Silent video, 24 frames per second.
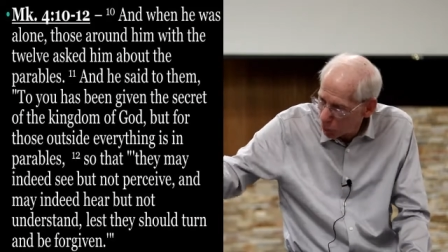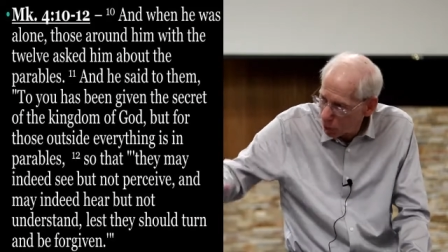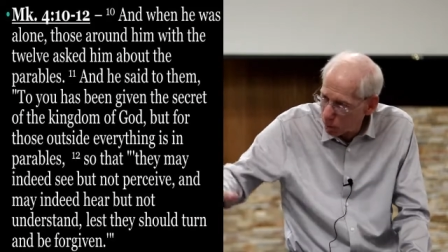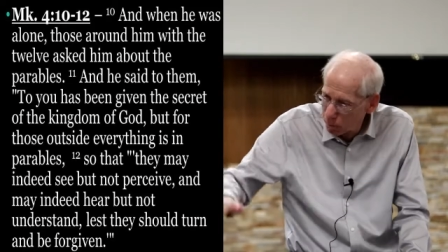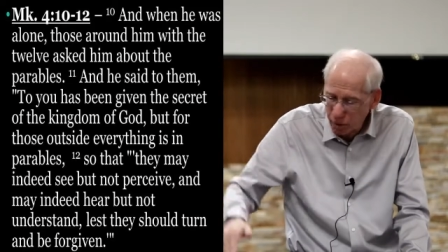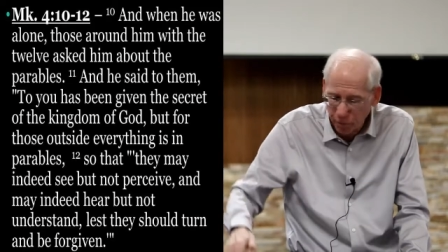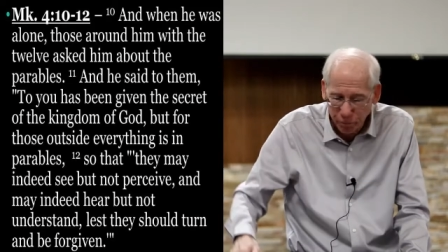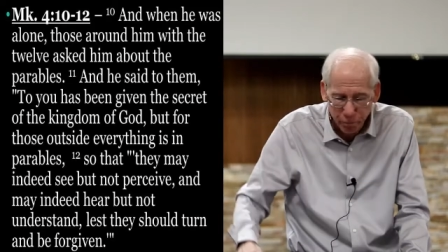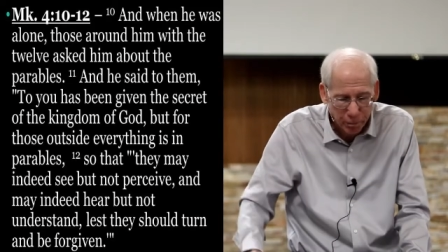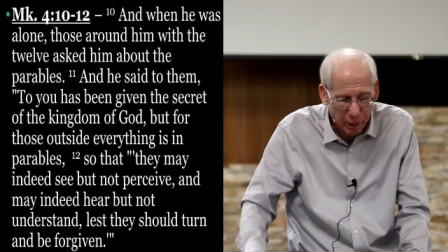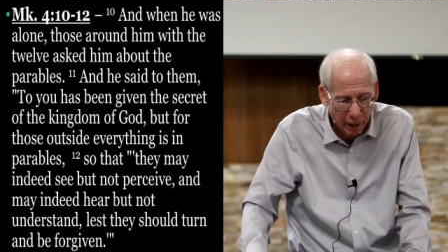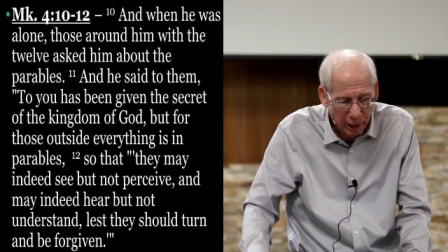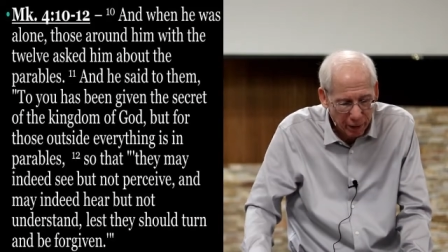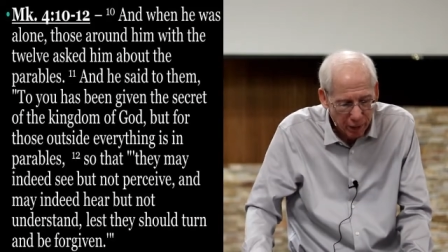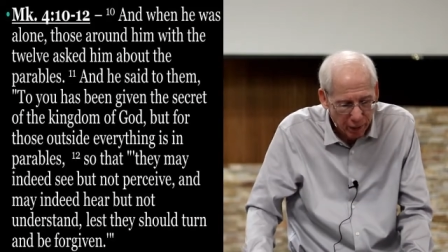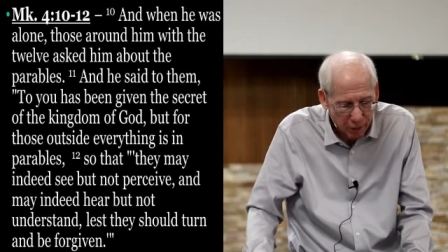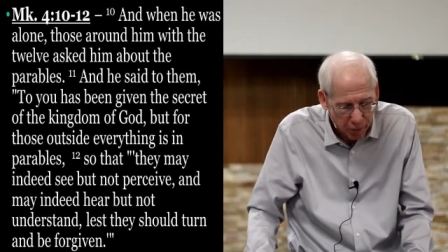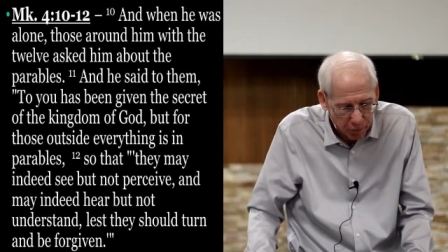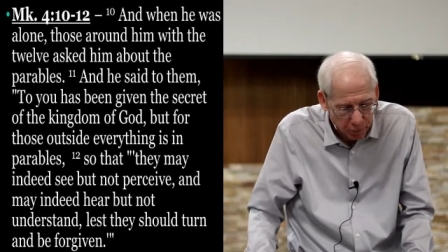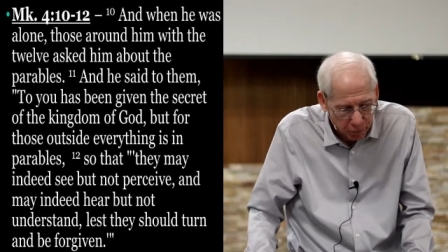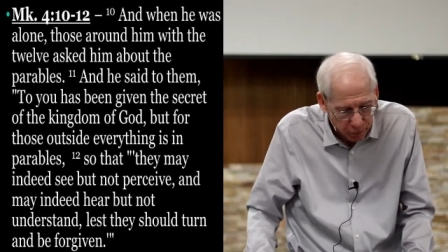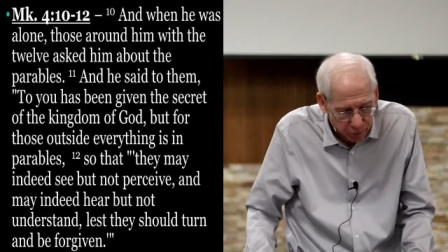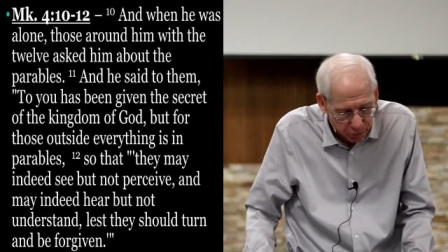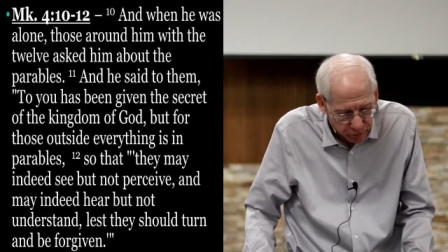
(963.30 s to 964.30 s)
form of
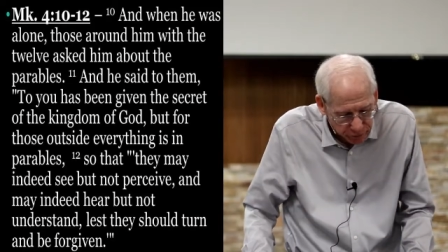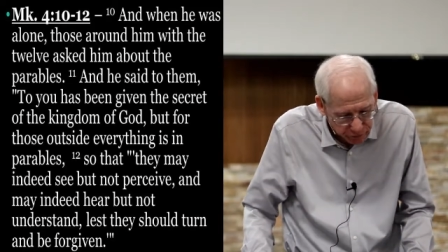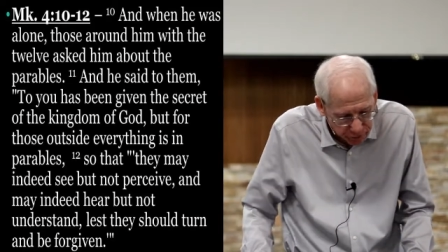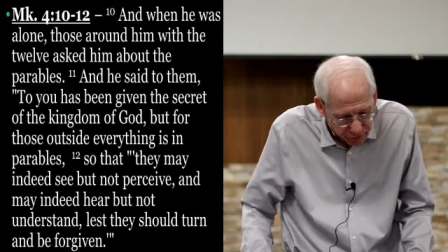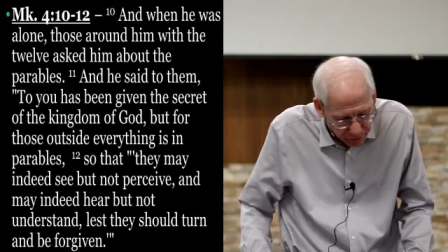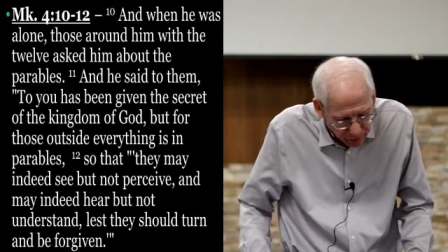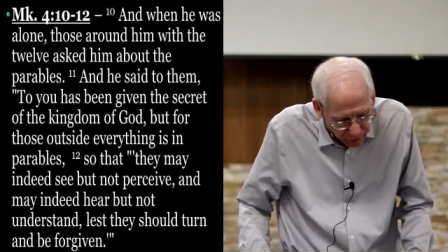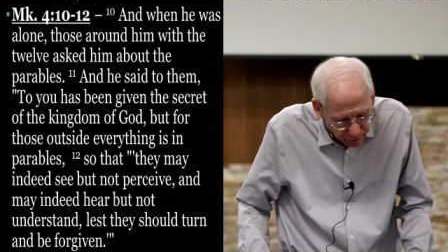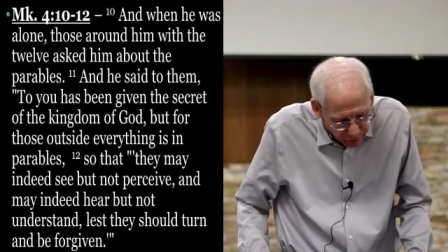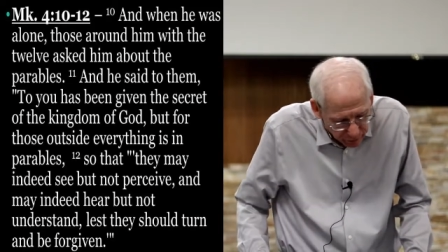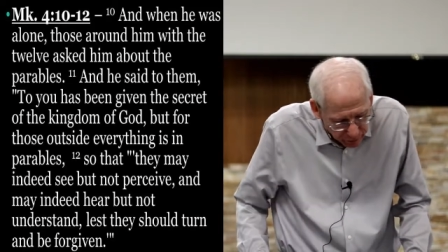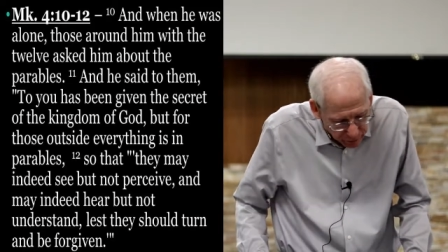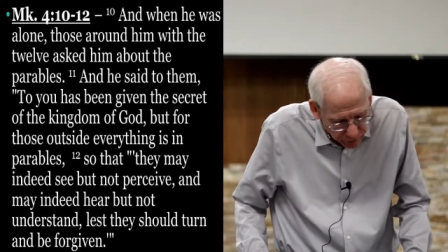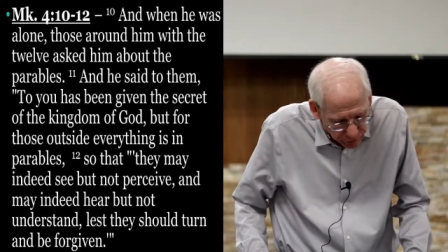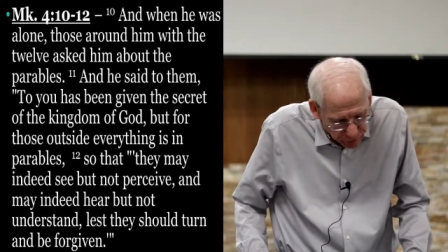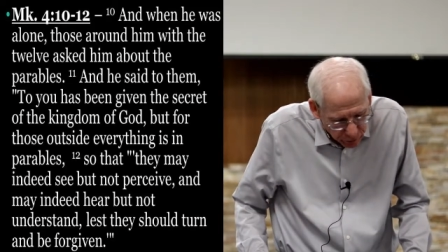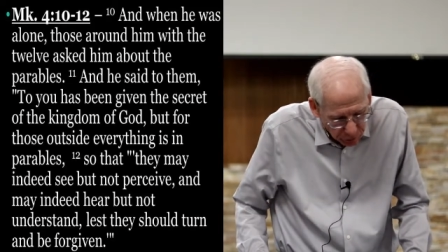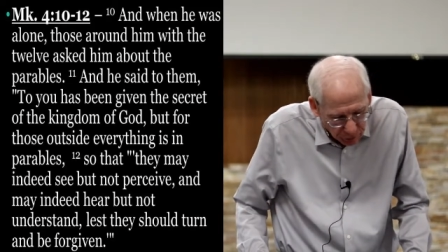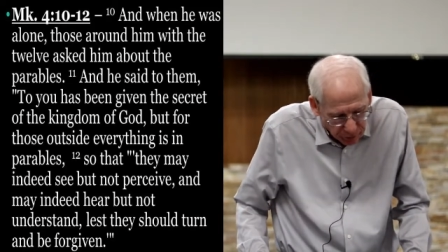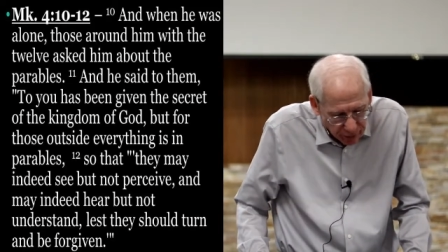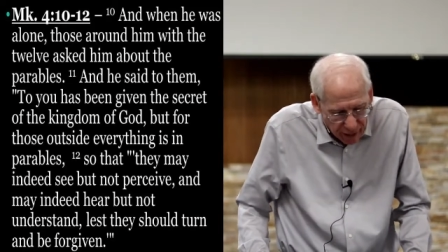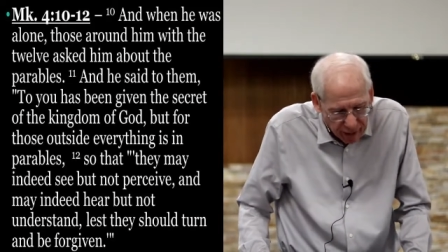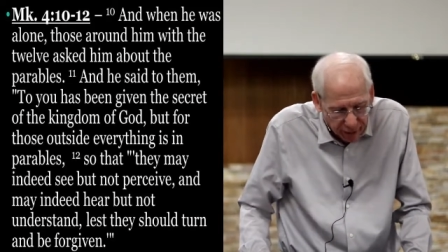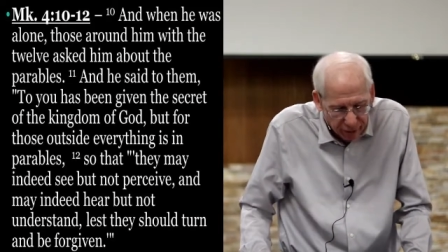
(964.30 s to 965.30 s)
parables
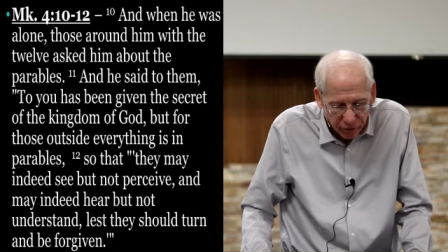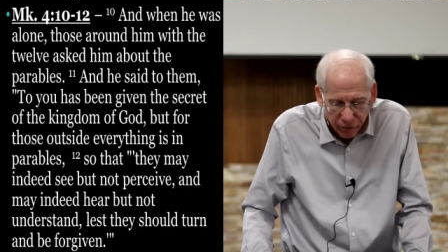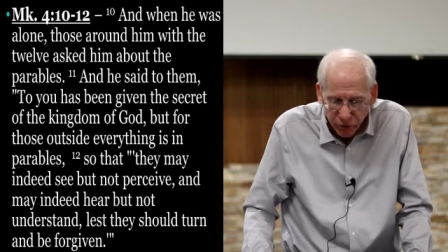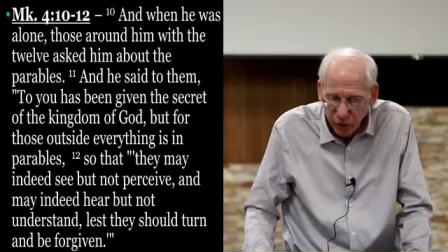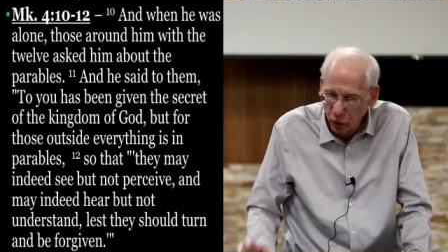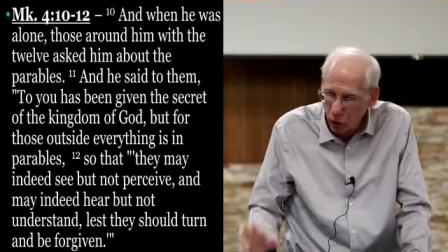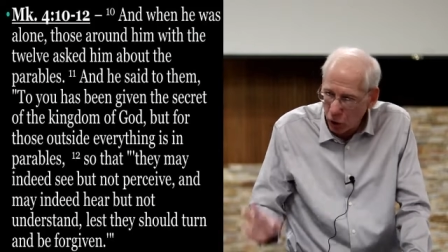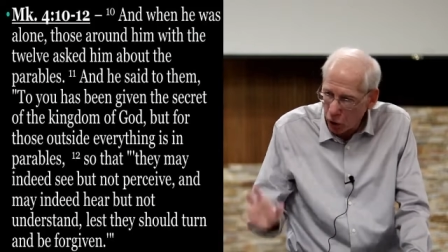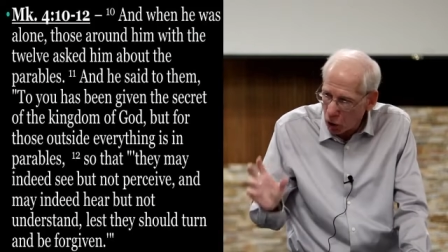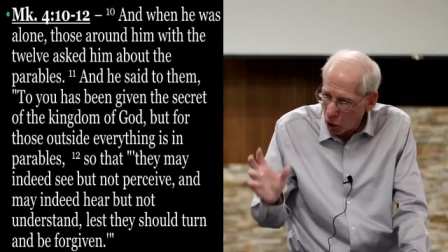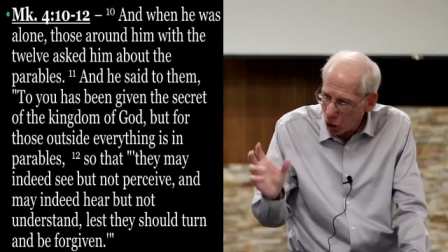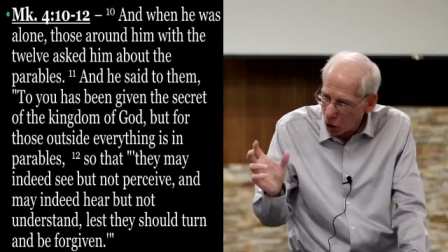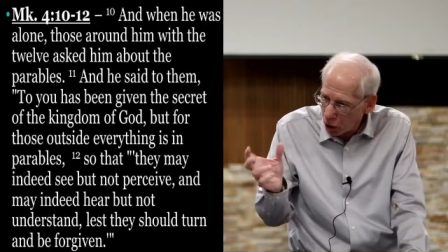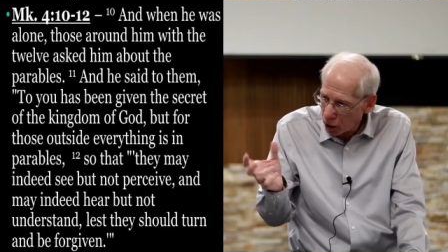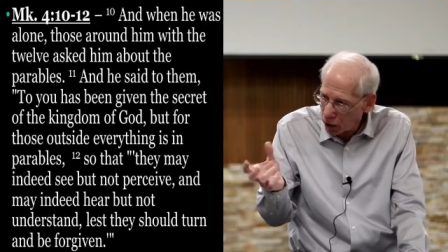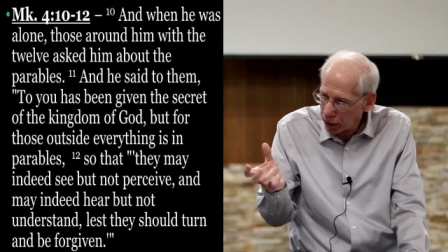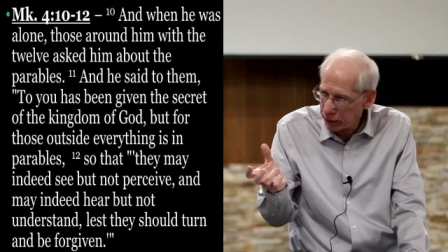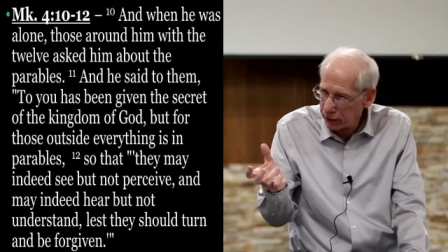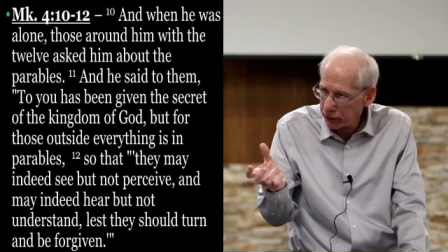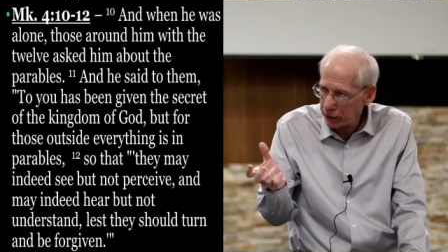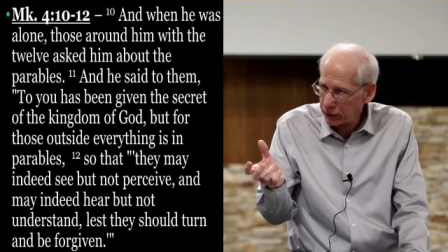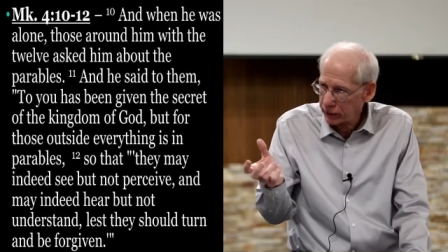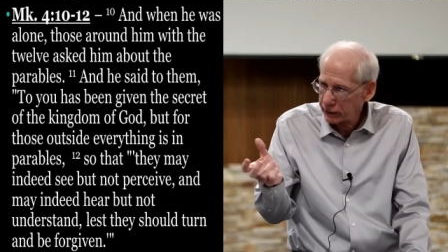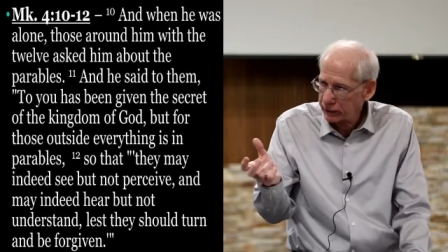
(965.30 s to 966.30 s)
so that the
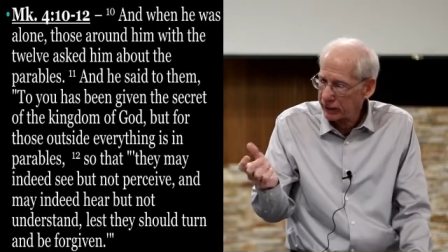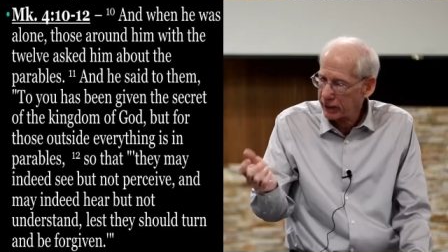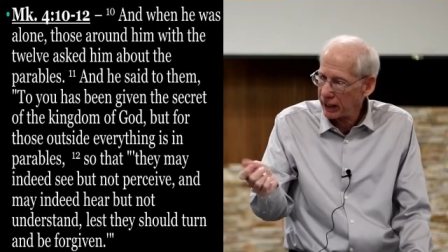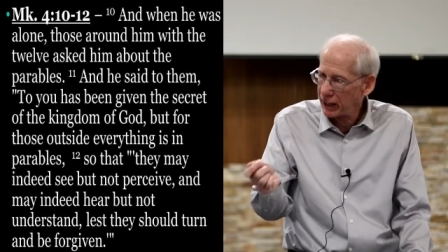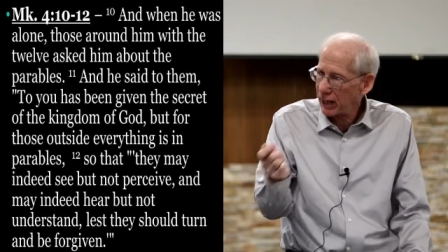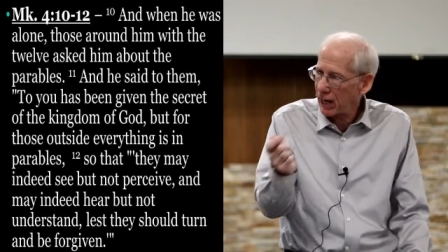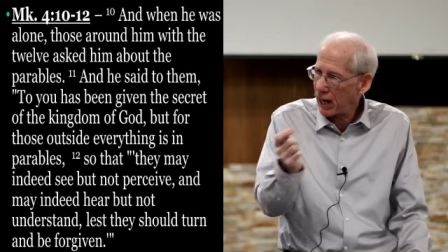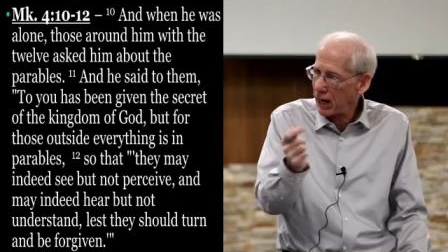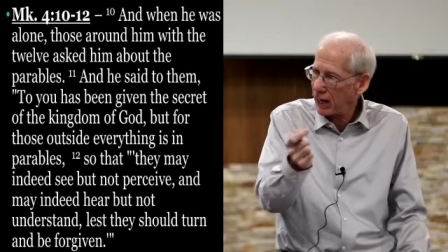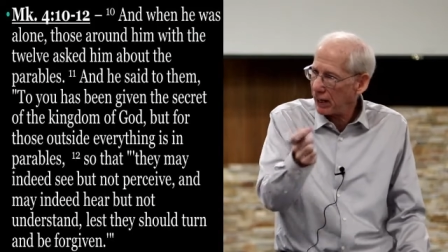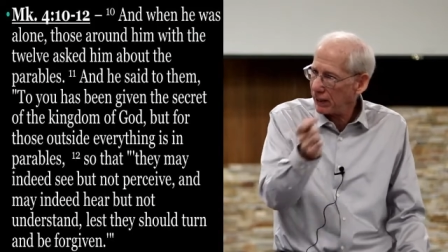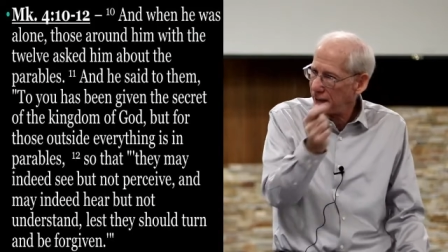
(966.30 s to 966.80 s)
hardness that